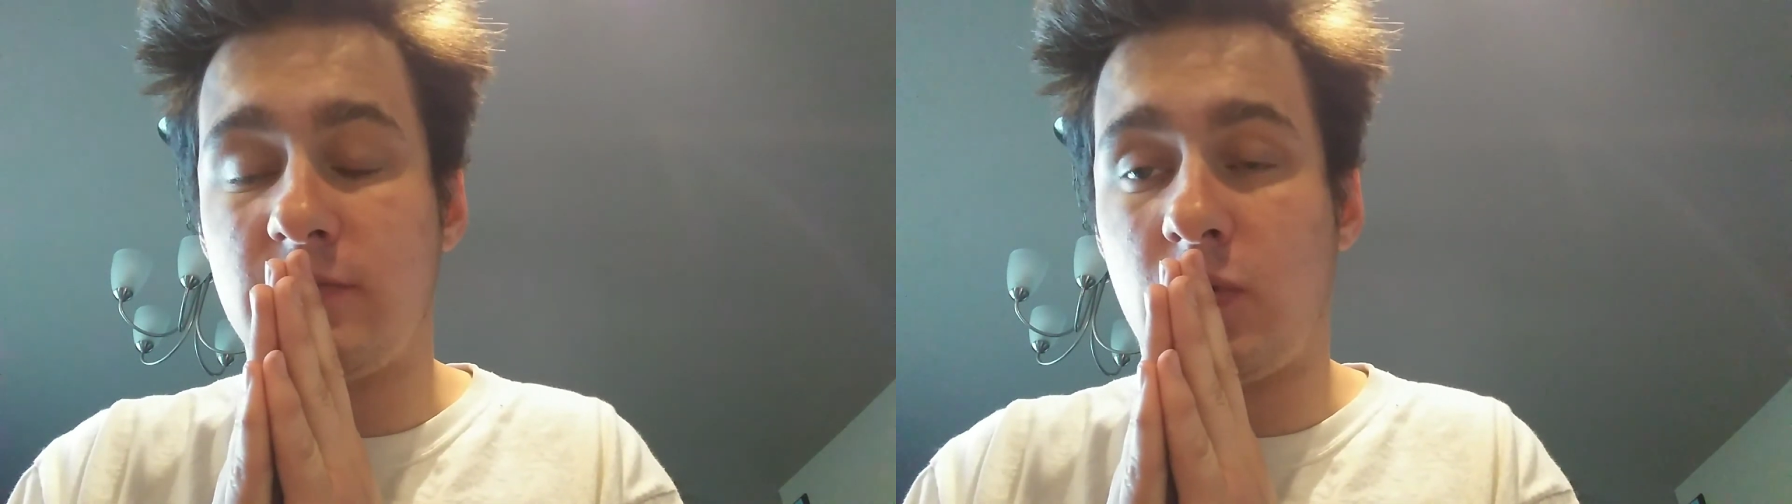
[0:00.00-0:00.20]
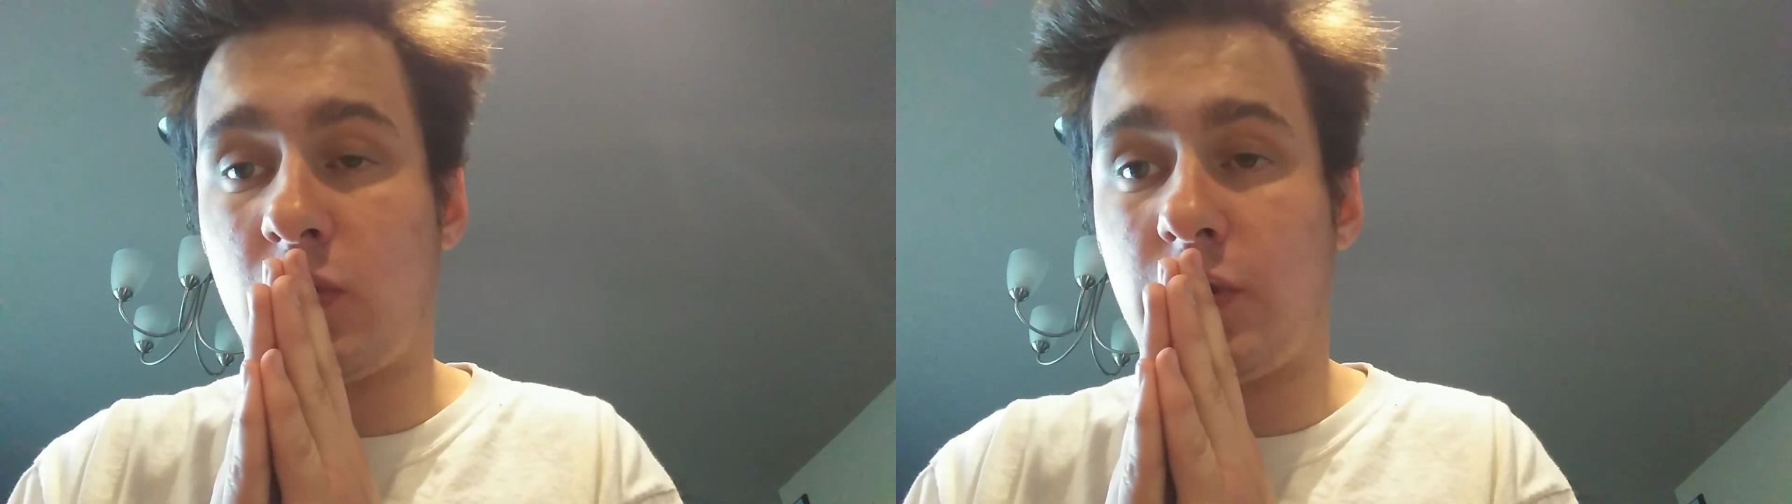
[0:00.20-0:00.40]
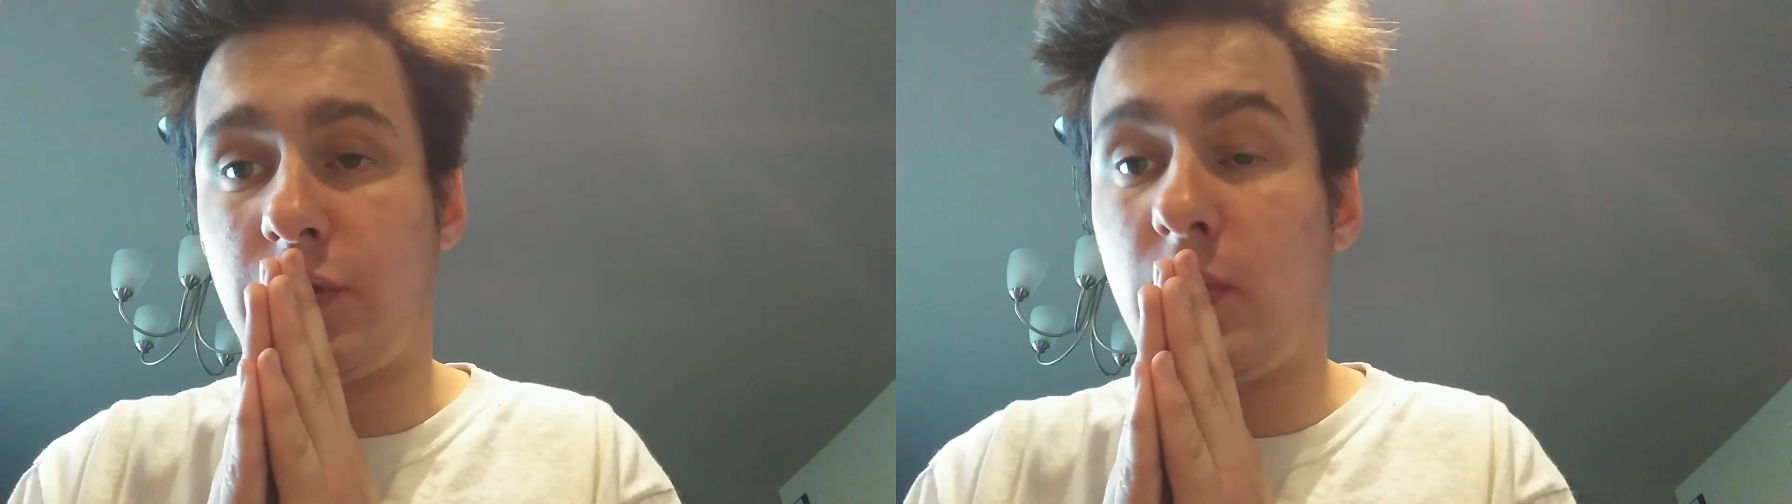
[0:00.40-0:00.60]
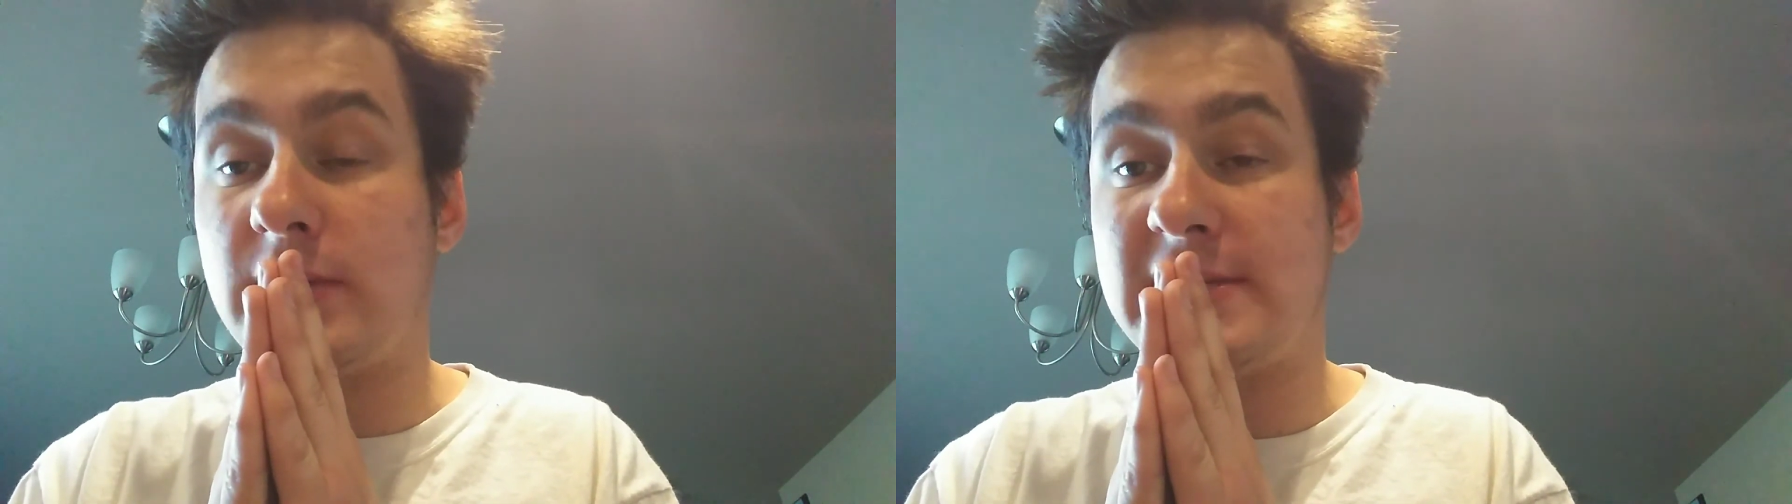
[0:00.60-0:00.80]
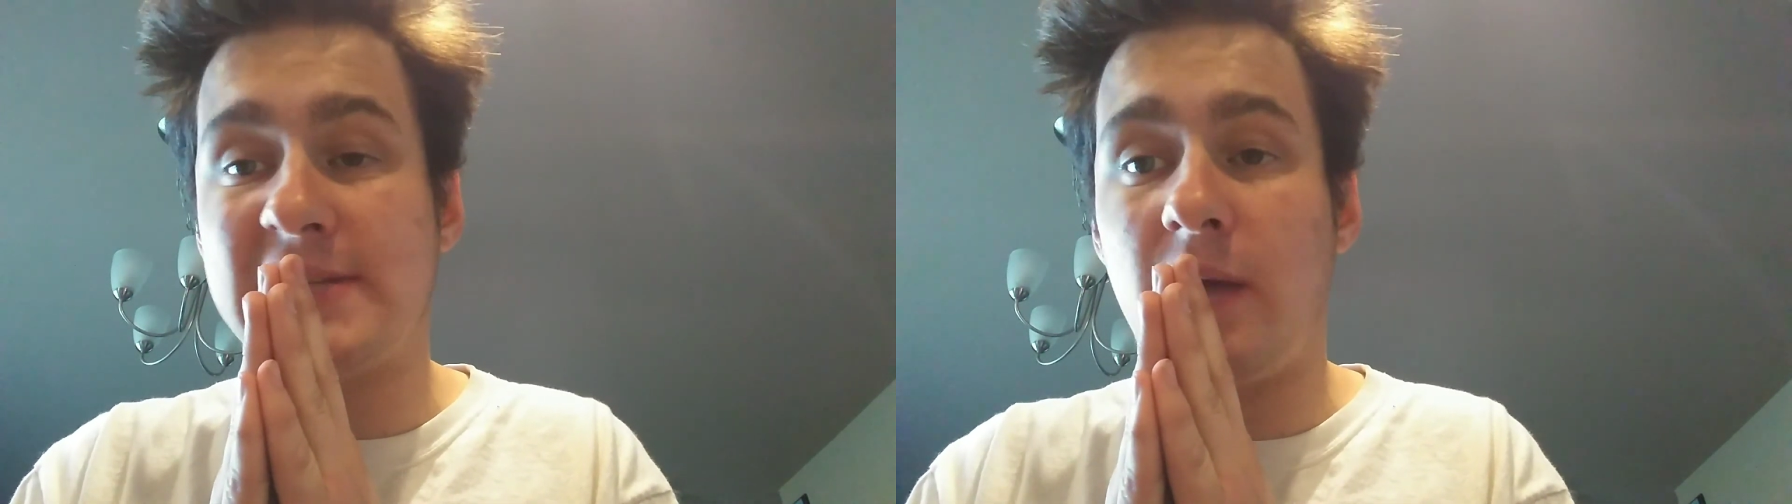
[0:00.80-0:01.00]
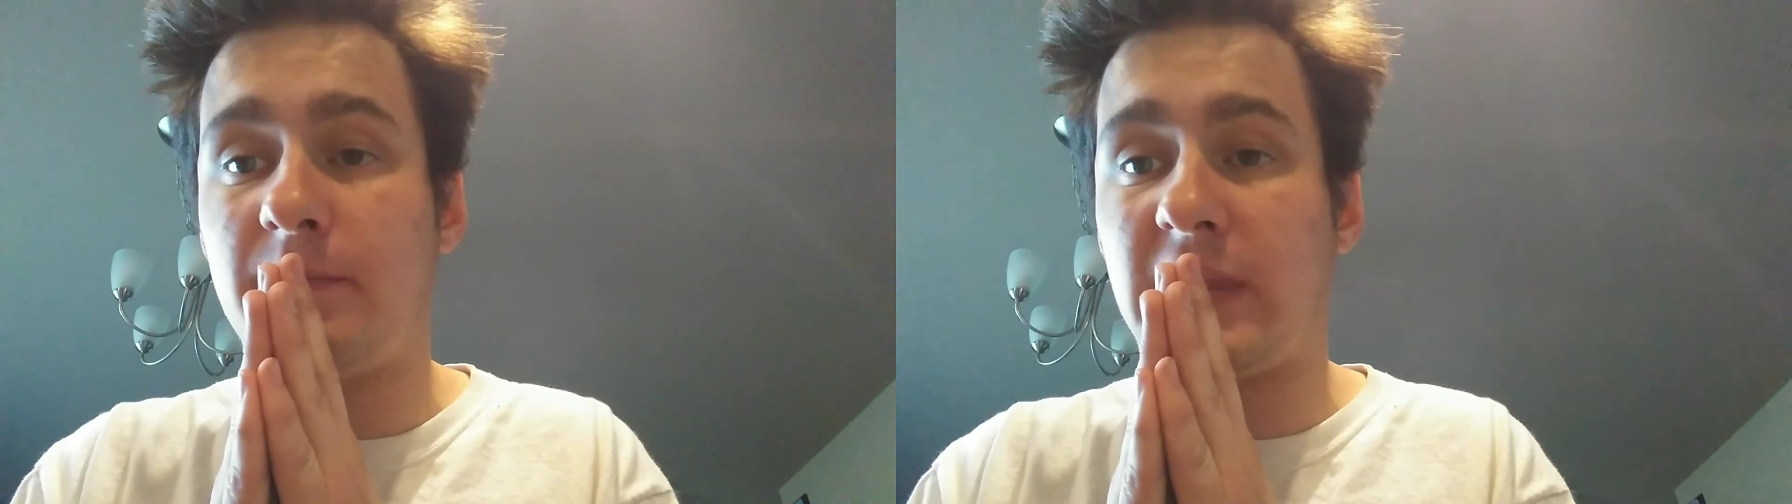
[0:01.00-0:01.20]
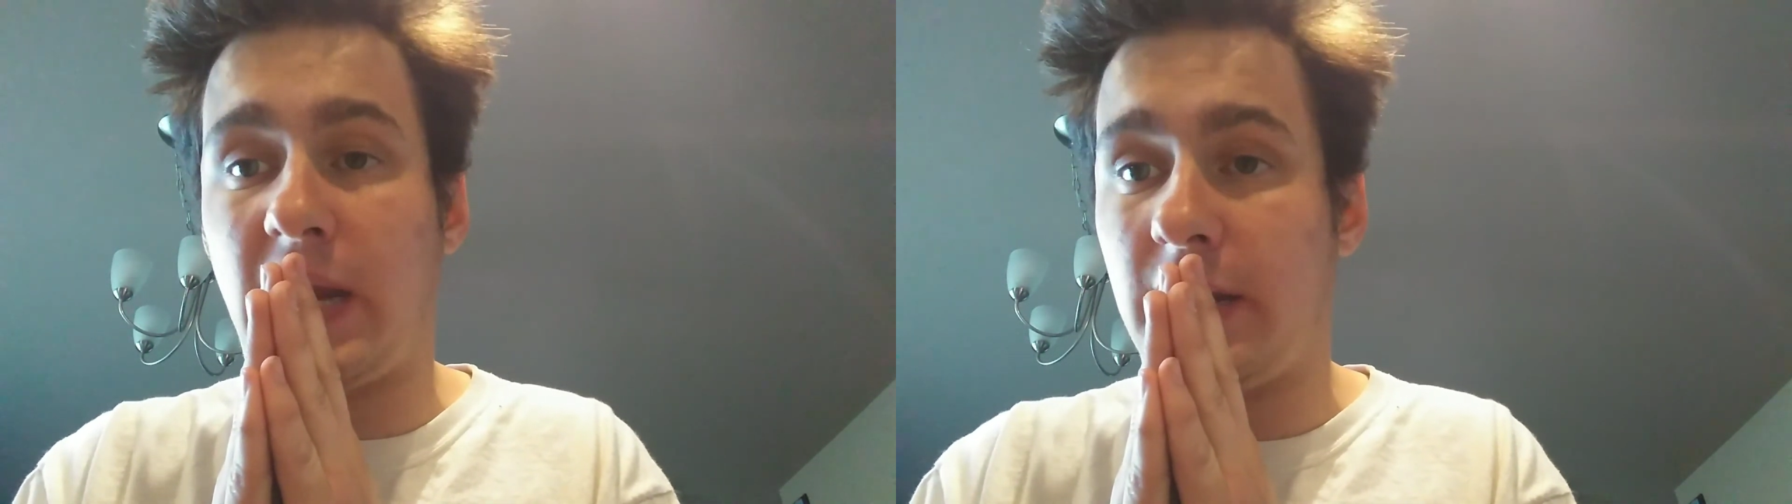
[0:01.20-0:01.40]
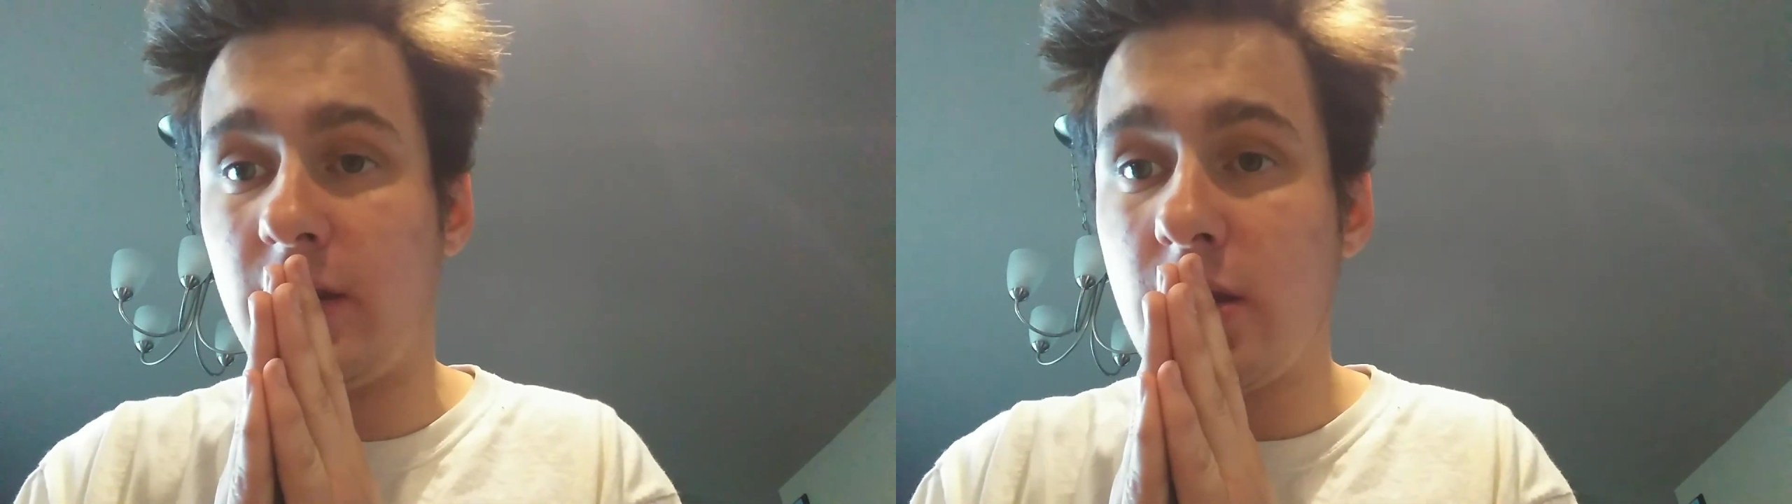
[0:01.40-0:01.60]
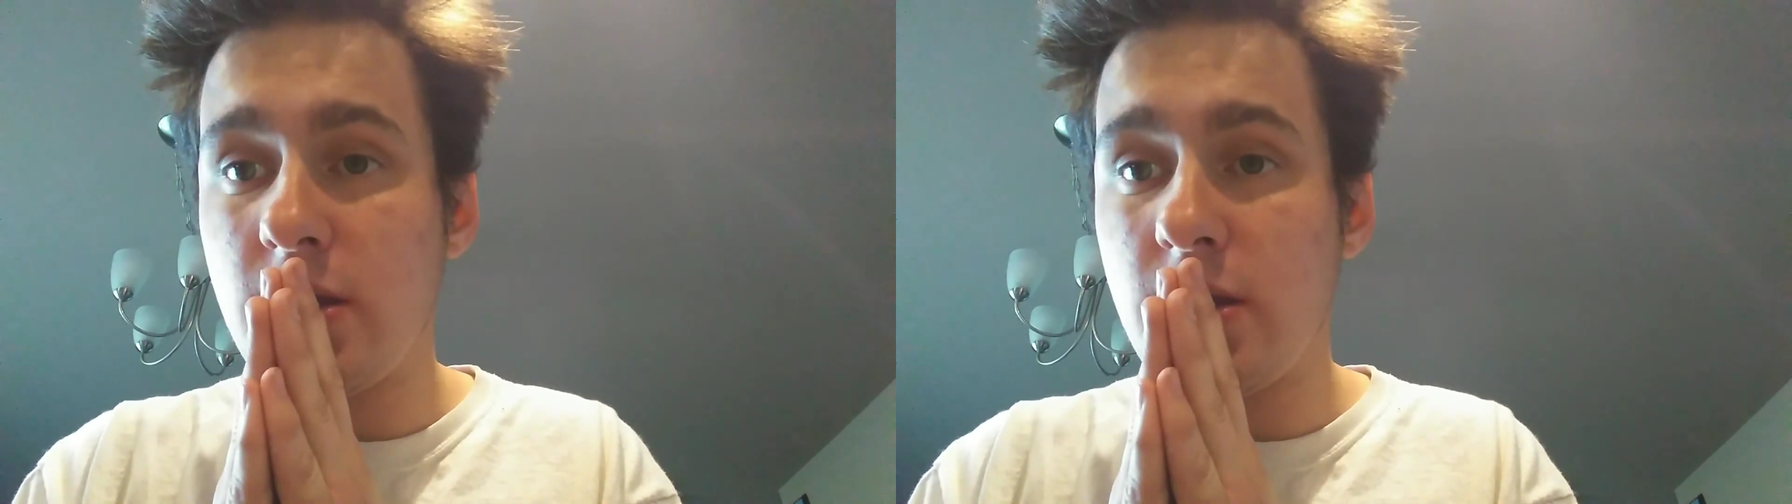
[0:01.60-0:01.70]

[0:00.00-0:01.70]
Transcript: or do something,